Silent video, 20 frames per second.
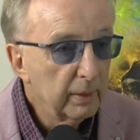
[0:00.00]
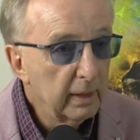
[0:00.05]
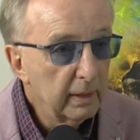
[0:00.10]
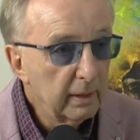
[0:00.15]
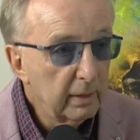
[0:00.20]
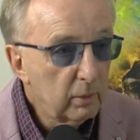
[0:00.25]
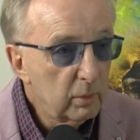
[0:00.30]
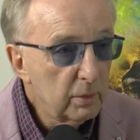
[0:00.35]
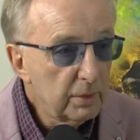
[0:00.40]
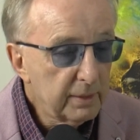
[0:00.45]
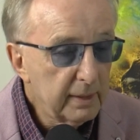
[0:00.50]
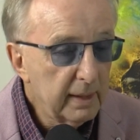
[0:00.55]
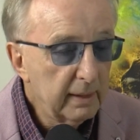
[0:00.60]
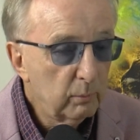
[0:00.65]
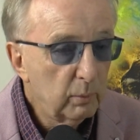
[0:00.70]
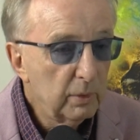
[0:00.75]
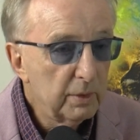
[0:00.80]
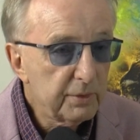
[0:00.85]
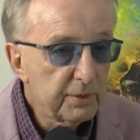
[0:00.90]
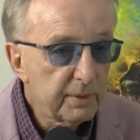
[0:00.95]
And of course, that
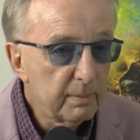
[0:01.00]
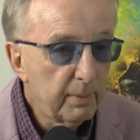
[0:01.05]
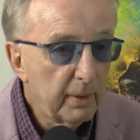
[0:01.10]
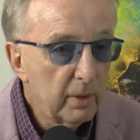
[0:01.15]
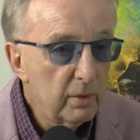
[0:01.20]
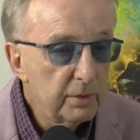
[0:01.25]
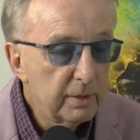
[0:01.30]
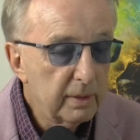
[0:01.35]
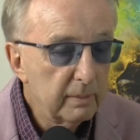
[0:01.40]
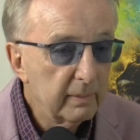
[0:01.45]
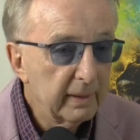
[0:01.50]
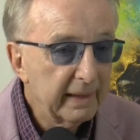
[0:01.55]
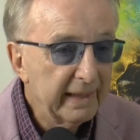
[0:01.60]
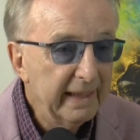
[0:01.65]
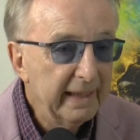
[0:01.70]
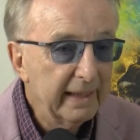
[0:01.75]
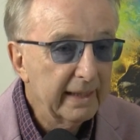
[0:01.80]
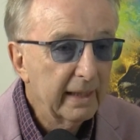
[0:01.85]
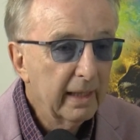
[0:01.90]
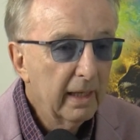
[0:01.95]
World Symposium
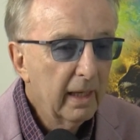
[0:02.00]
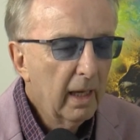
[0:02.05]
again,